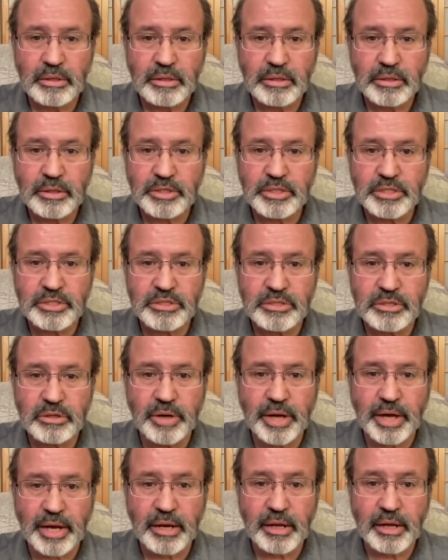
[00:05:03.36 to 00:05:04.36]
You just do
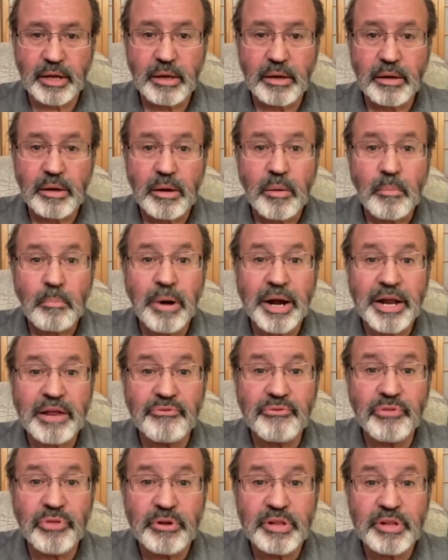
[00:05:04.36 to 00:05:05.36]
it. But
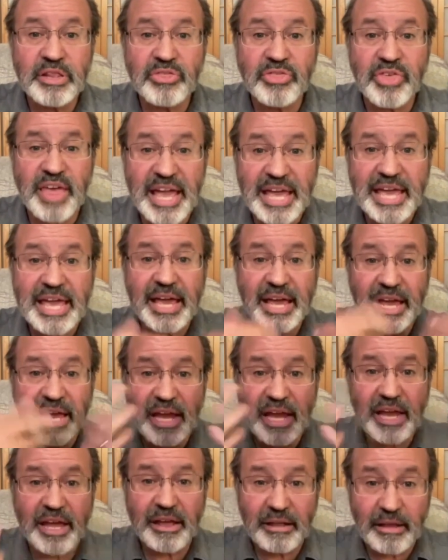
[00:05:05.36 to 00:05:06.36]
if there's
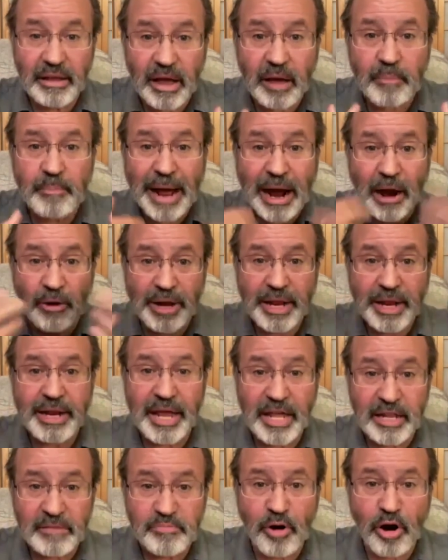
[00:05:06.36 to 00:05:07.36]
thinking about it
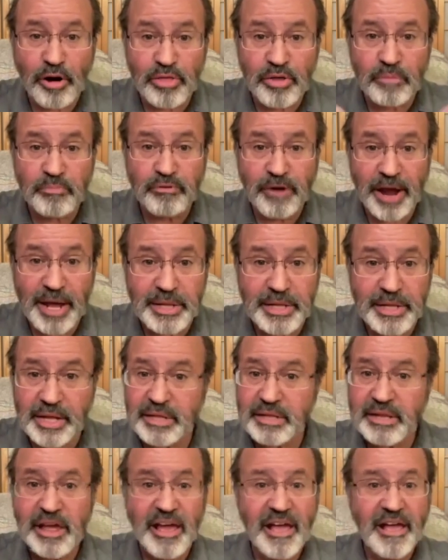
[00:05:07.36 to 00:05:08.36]
as part of the
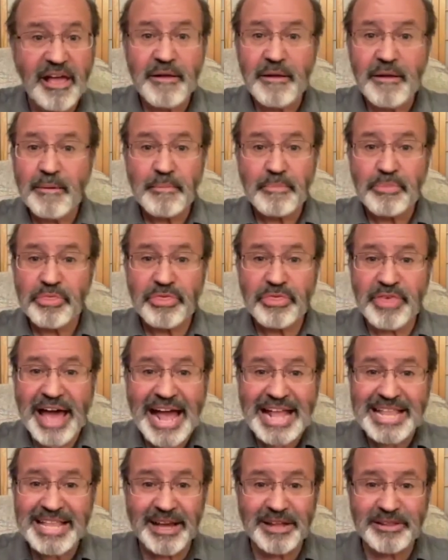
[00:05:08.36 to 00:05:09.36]
process,
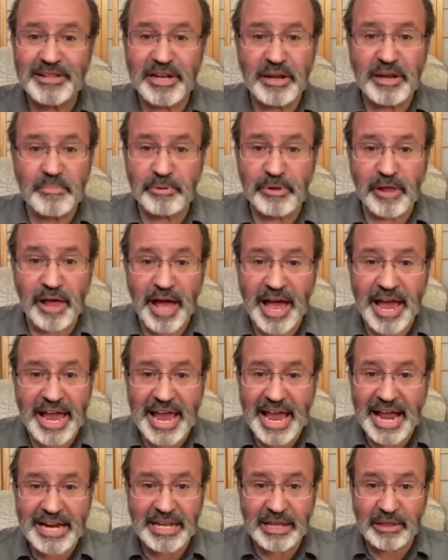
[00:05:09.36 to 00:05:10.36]
that doesn't imply
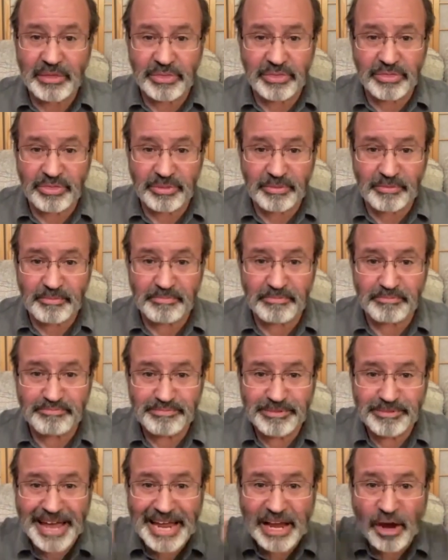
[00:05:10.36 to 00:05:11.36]
any
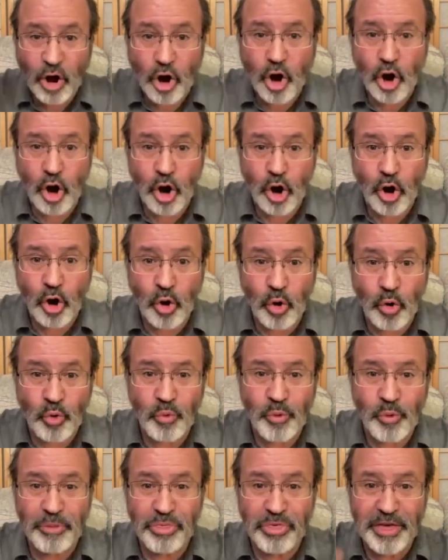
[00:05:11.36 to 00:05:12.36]
like, oh,
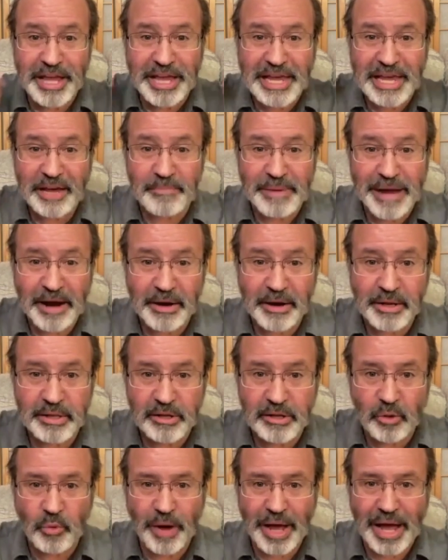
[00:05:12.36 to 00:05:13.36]
we're thinking about it.
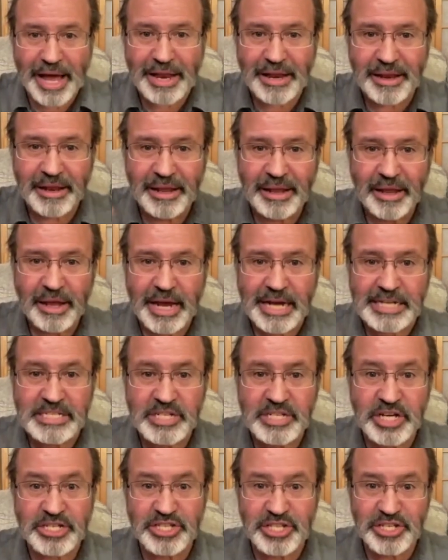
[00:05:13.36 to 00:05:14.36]
So what? It's
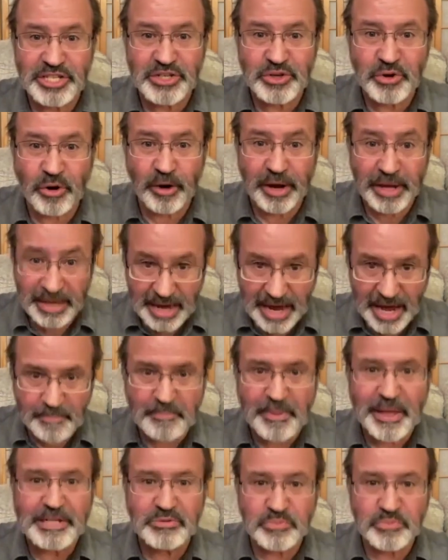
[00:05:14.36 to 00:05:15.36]
just a story. Yup,
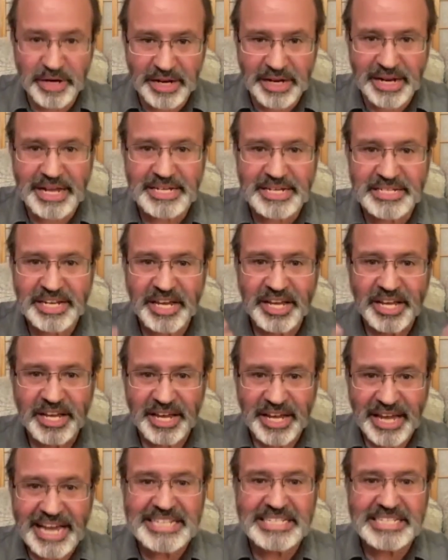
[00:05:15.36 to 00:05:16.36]
that's what it is.
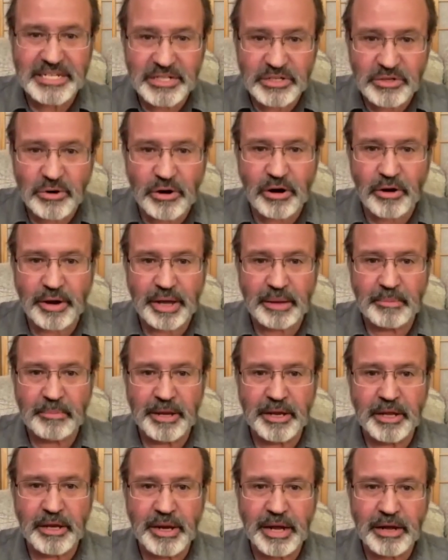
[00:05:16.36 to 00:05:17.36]
It's a story,
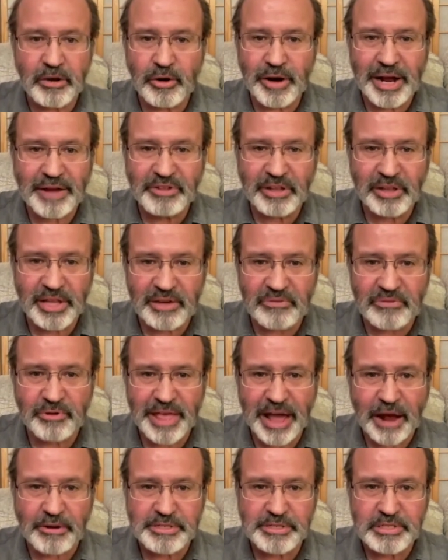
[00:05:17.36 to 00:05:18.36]
but you don't have to live
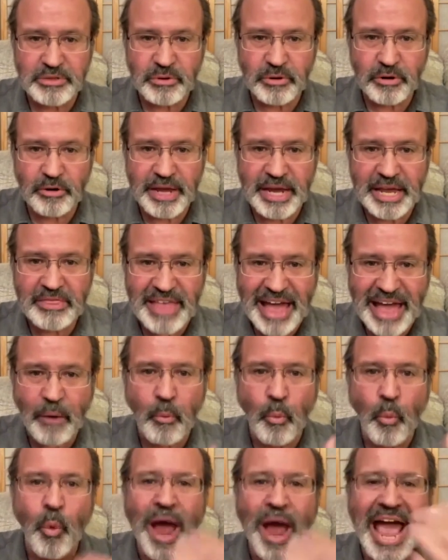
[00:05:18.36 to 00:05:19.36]
without a story in that
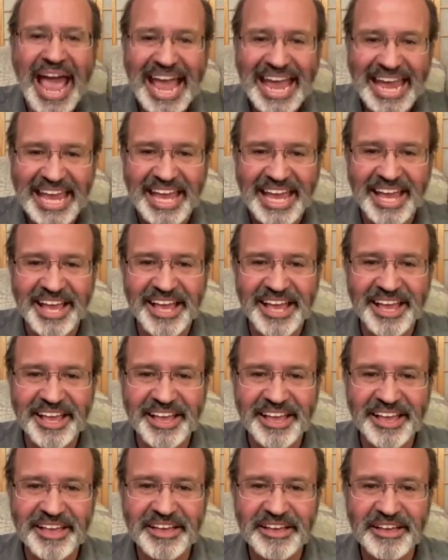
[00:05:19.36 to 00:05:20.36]
way
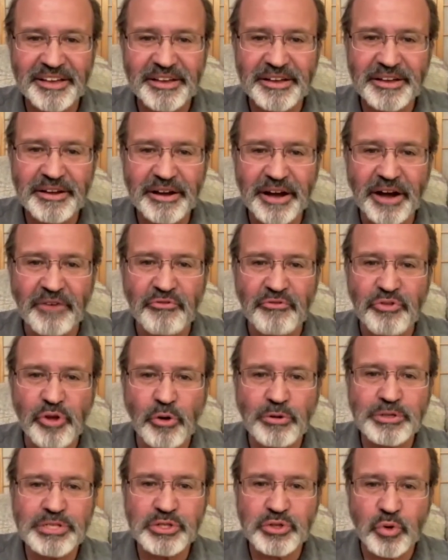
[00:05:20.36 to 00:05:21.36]
of
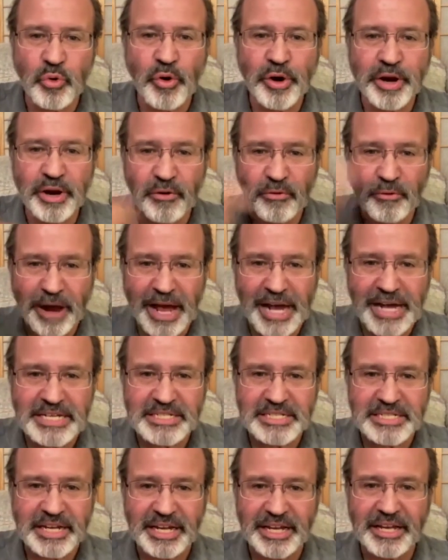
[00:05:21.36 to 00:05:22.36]
no story
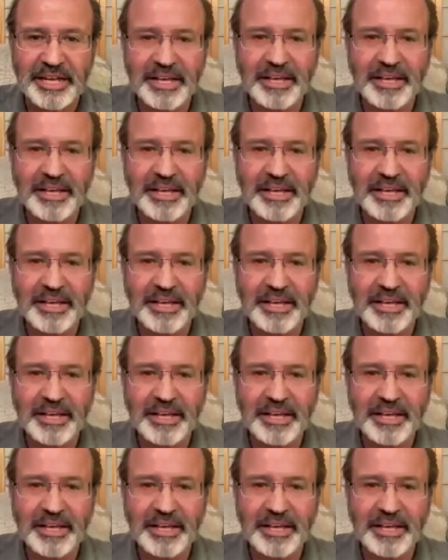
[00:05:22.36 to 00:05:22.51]
arising.